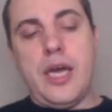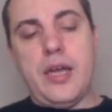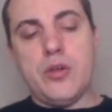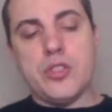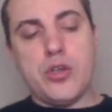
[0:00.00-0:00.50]

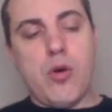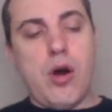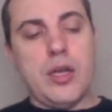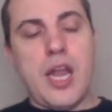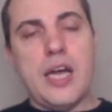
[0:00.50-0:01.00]
And also,
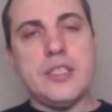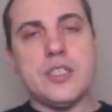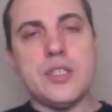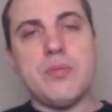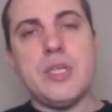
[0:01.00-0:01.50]
online
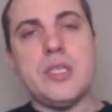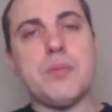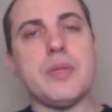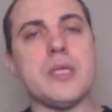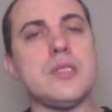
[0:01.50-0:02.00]
doesn't mean the
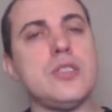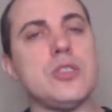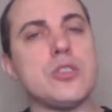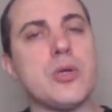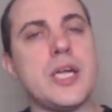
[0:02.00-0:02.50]
ability
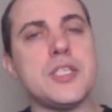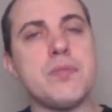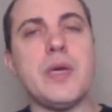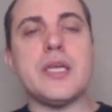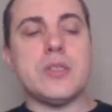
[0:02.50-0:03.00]
to
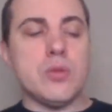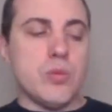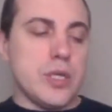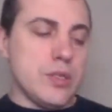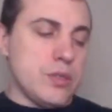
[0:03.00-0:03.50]
transmit.
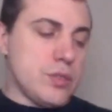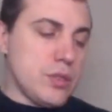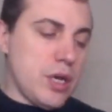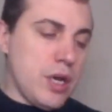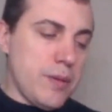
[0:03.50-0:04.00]
With
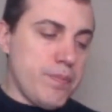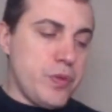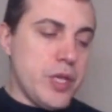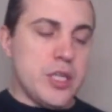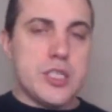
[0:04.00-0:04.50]

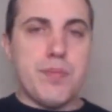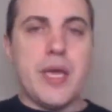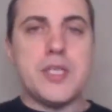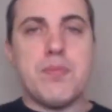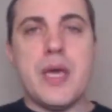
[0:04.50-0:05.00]

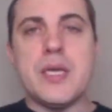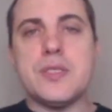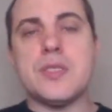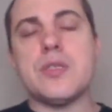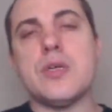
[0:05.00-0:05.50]

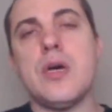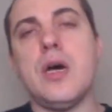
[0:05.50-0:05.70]
space-based